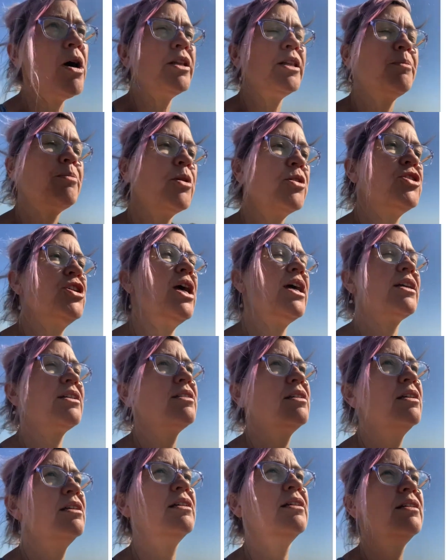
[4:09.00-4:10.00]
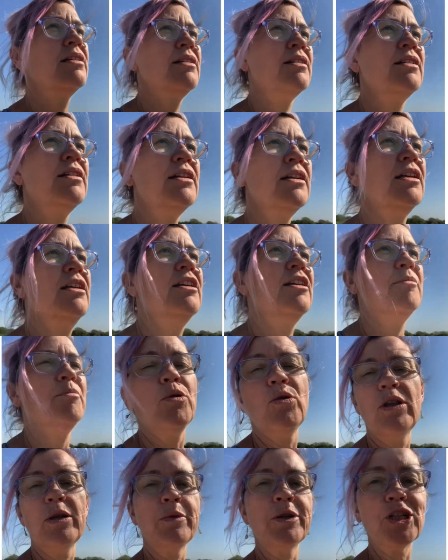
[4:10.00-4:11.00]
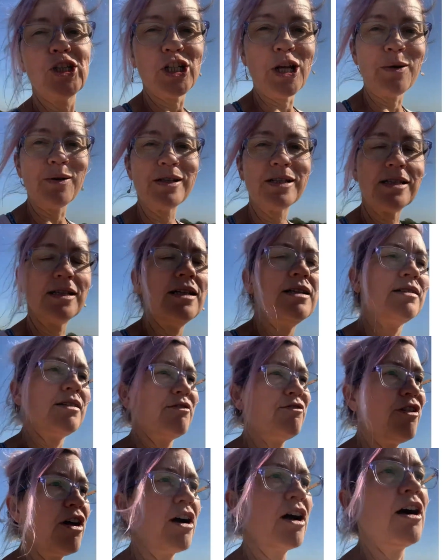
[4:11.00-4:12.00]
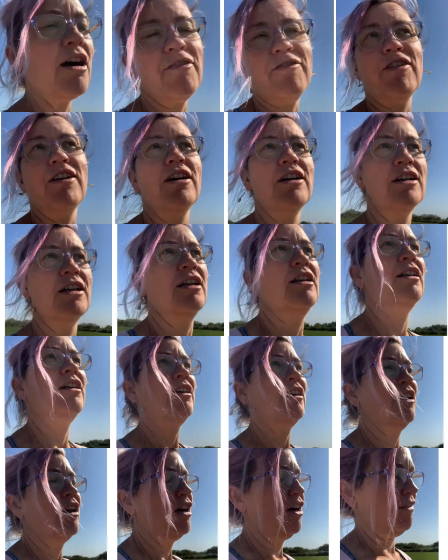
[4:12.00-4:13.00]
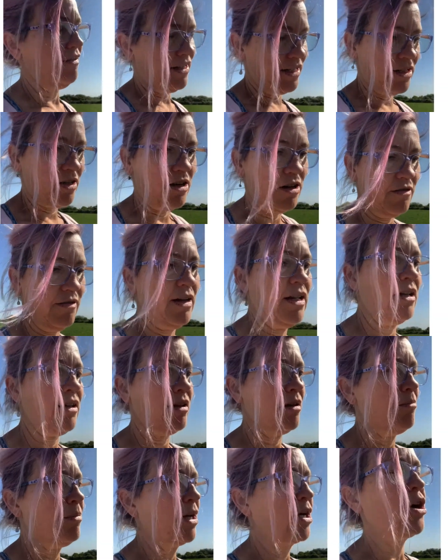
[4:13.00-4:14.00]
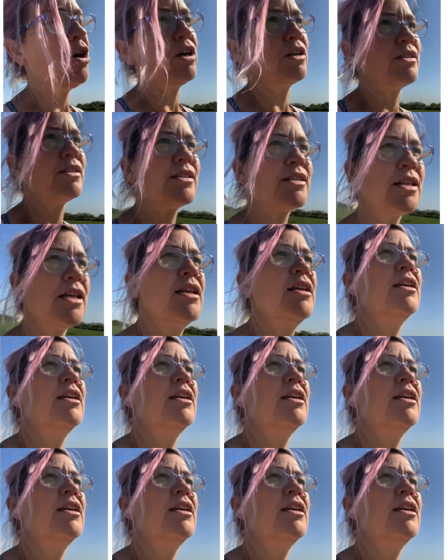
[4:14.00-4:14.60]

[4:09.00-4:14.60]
in the project, but all they want to show us is the front cover of their diary, because